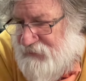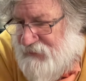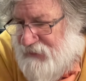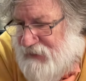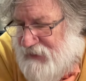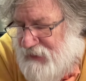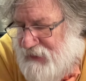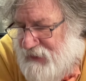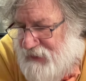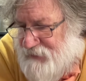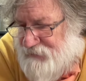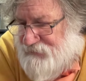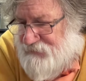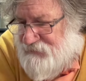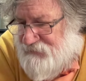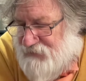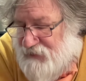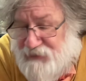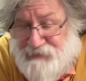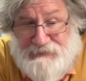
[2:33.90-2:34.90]

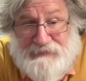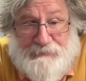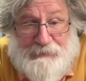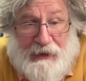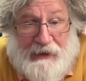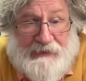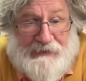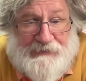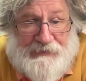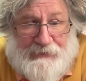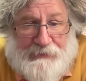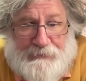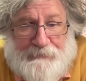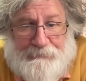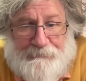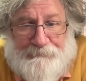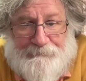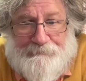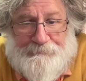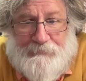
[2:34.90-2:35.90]
and Hunter Biden,
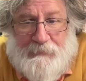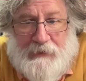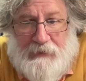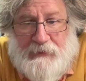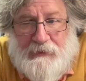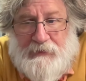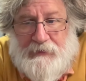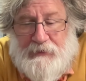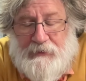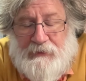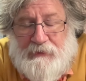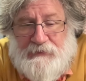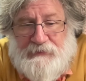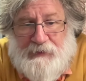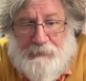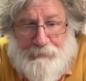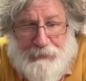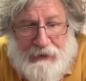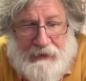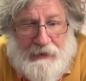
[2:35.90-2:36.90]

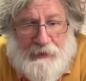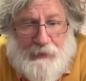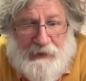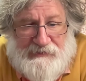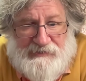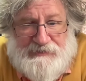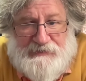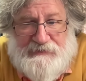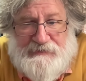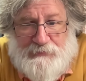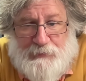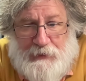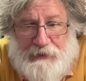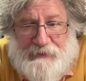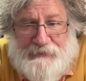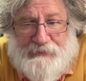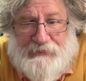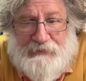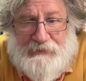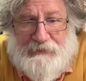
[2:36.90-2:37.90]
the big question is
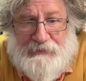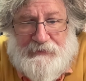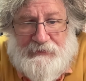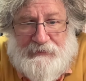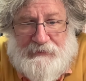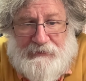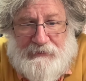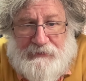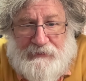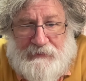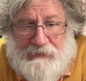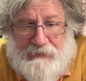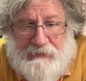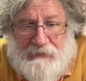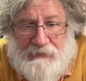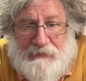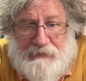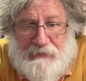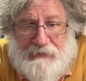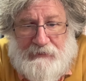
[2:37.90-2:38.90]
whether
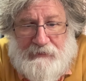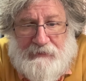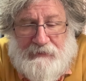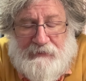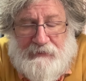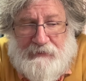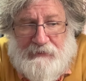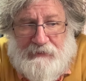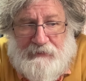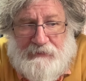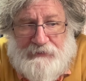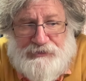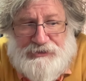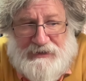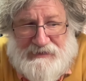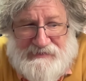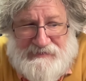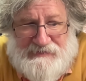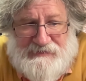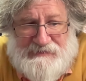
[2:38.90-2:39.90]

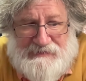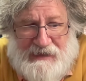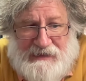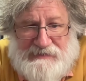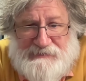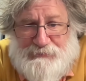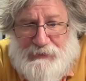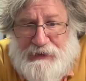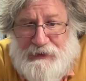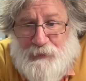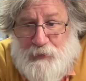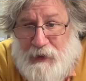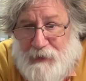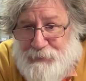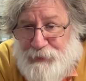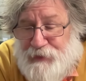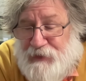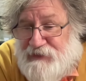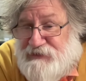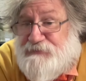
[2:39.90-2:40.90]
justice has been
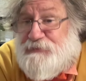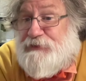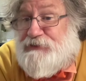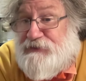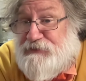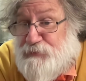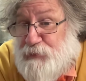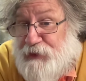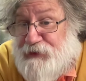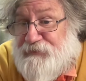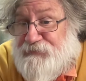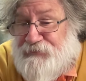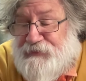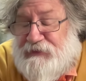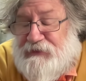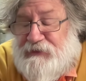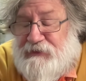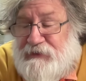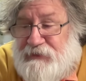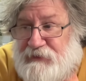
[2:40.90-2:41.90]
weaponized, which is one of
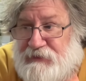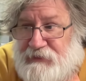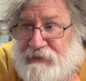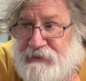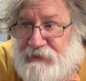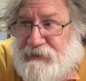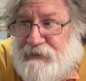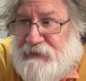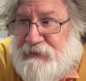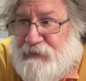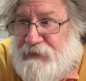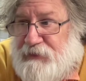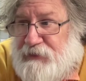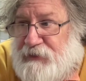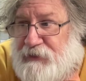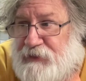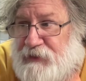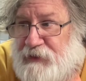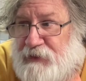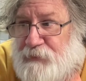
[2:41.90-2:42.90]
the
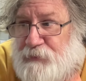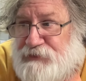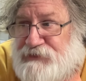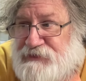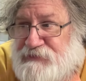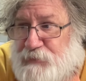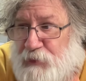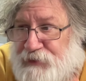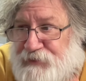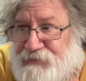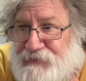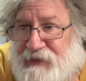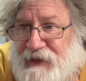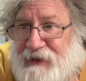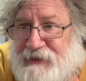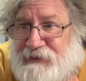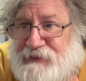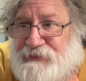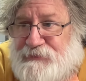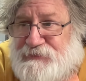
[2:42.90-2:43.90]

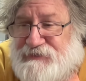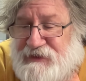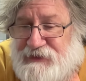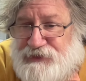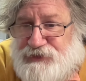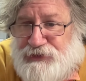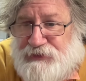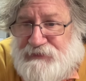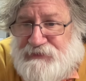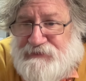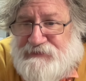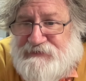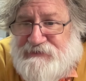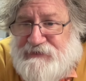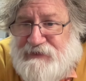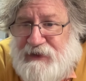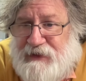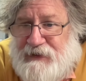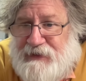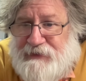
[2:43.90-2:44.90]
accusations,
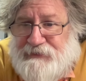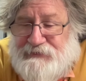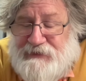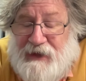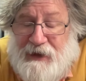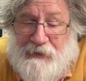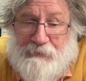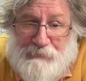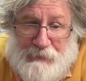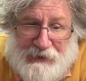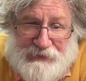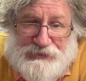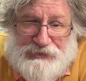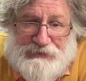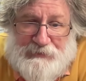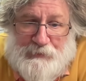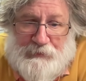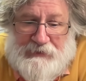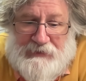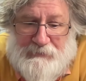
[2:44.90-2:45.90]
and how much
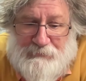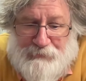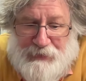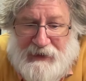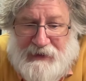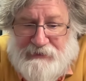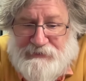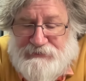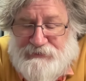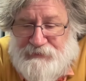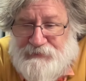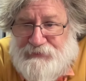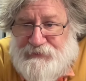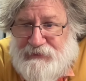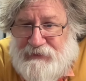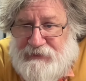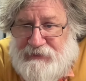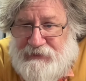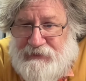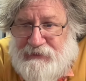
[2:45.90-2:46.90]
it will impact on
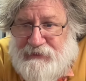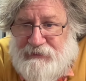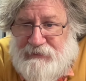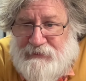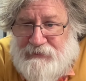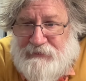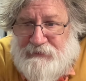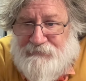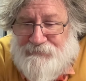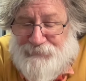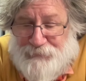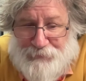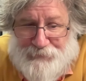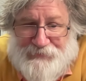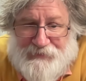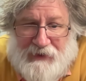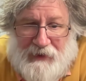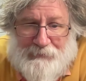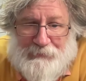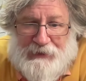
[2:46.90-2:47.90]
the
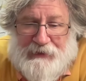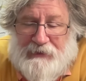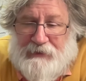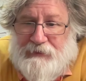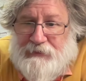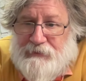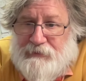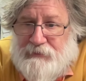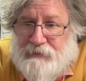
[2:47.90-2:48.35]
forthcoming